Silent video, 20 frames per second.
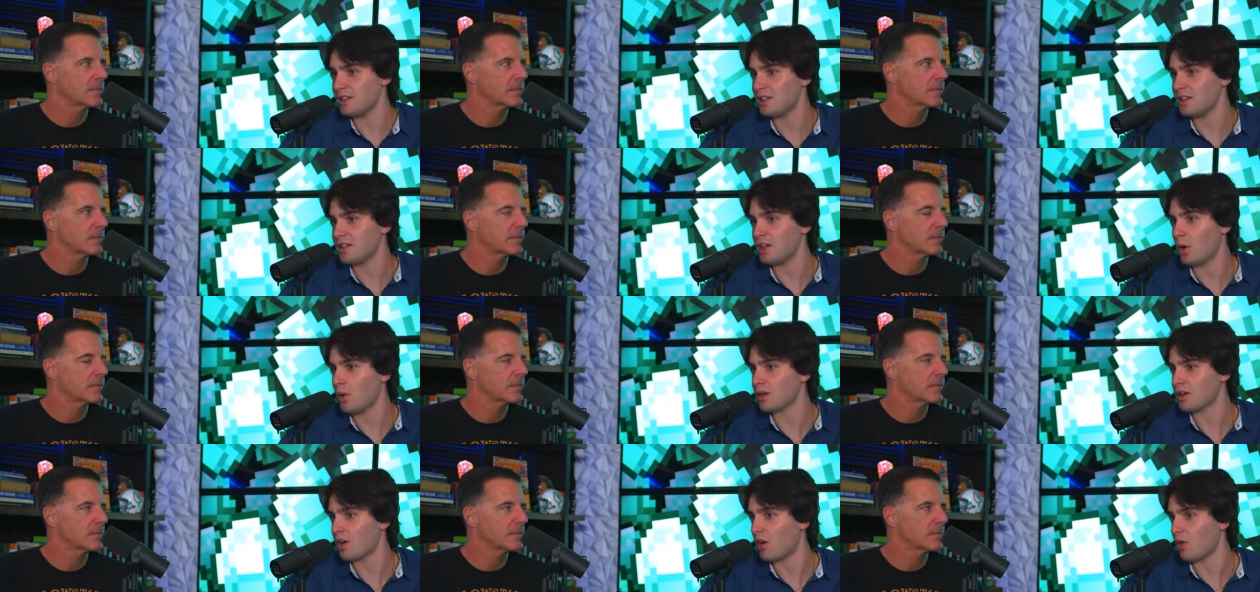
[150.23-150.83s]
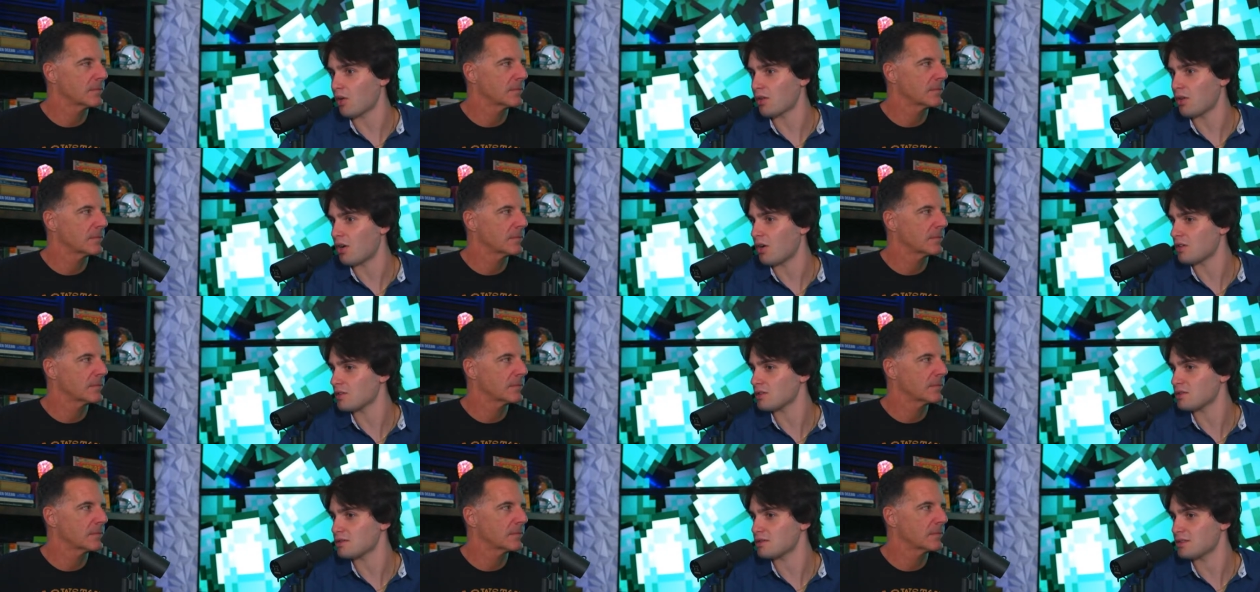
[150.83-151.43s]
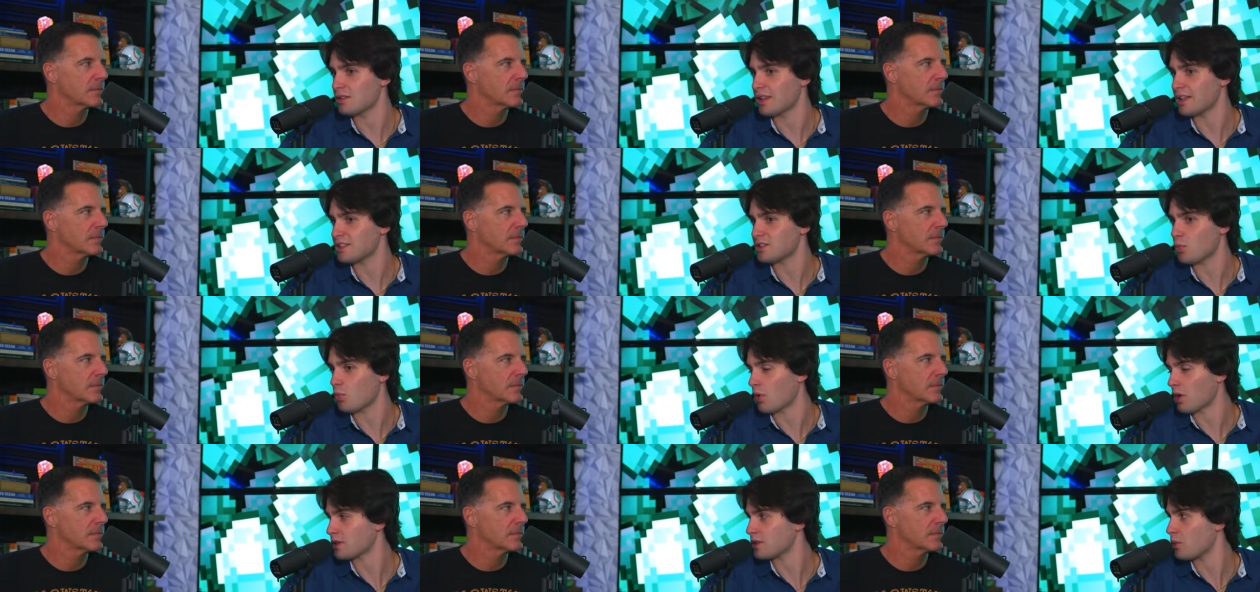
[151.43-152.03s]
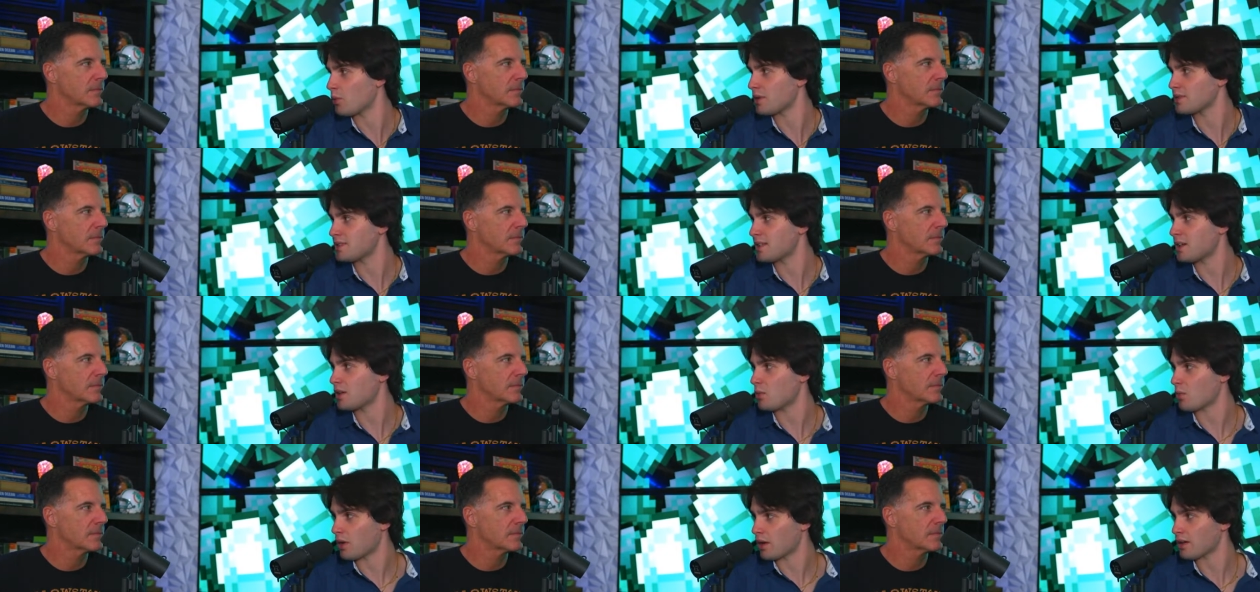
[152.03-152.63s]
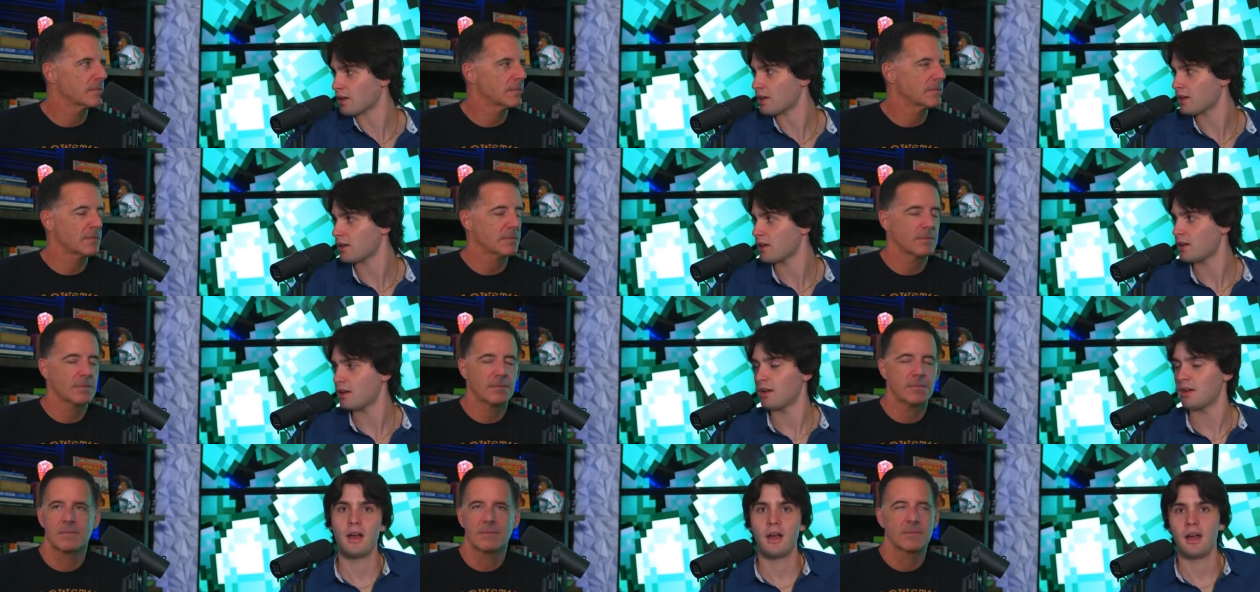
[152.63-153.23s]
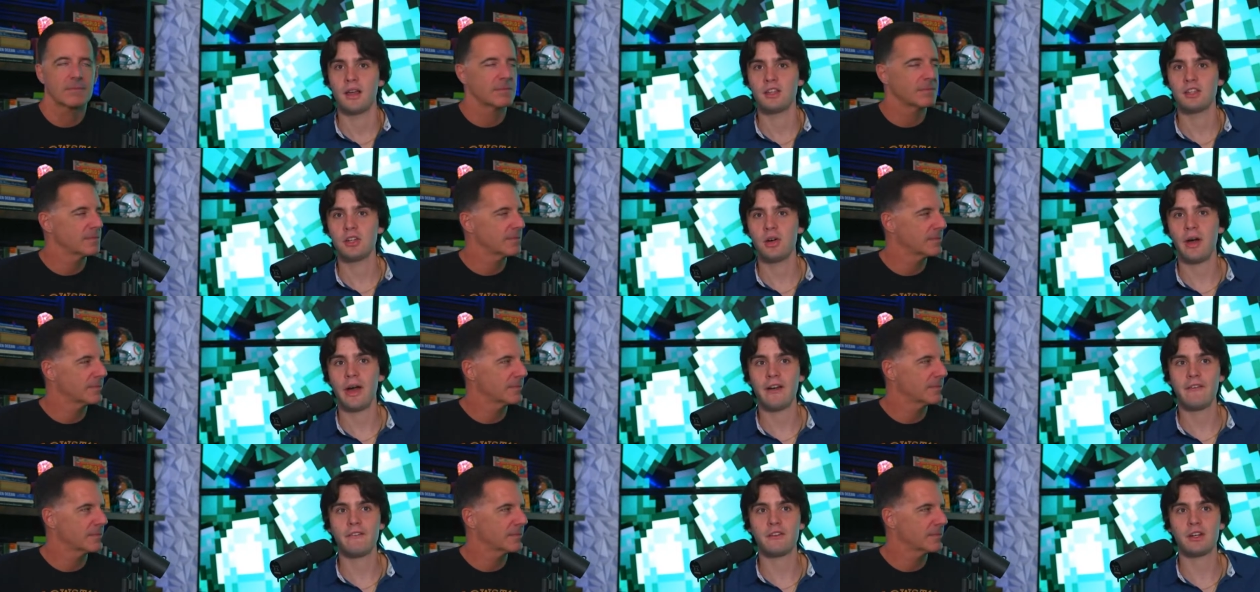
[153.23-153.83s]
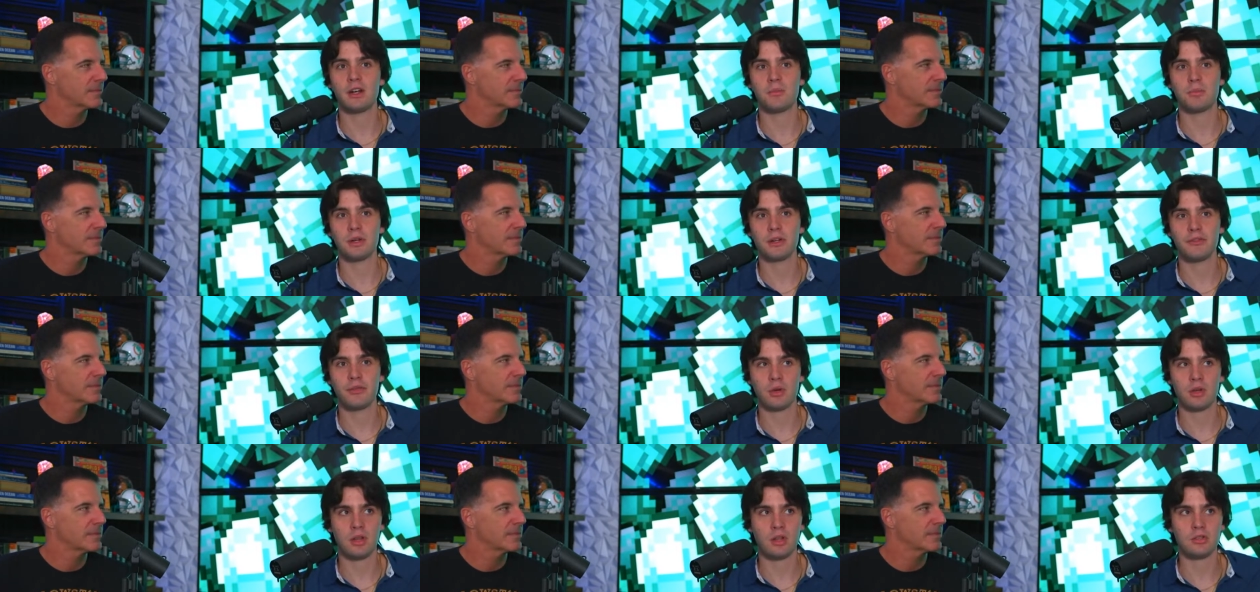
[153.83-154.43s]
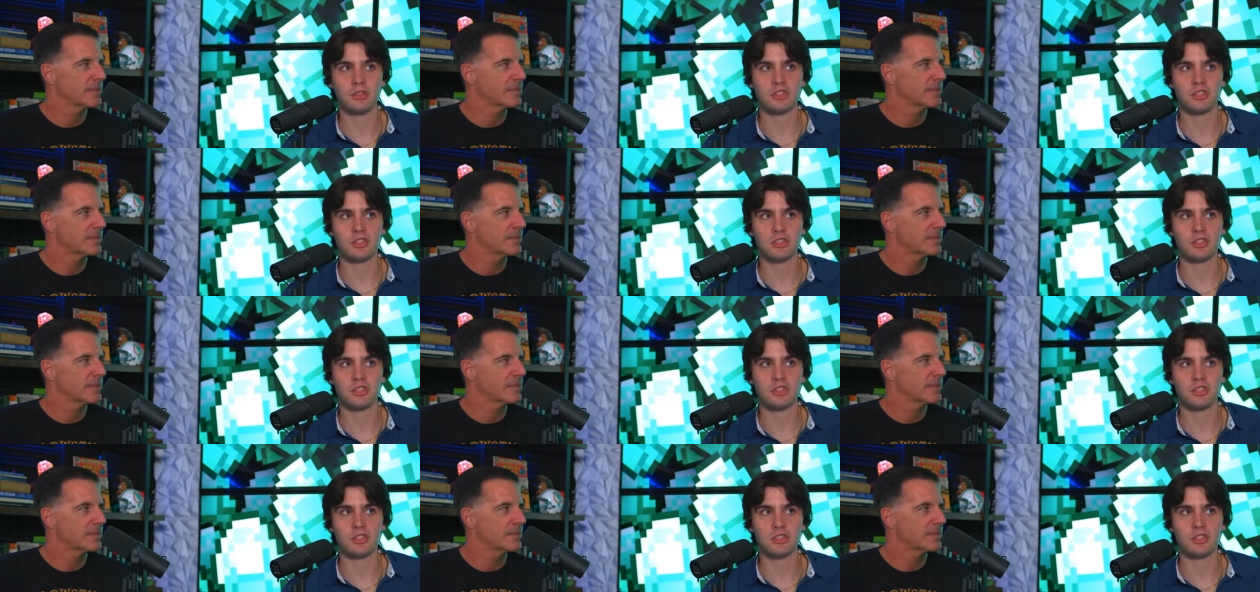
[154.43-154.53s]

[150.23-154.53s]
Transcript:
Speaker 1: know what cold call list worked and what didn't work. Mm-hmm. You know how I figured out pre-foreclosure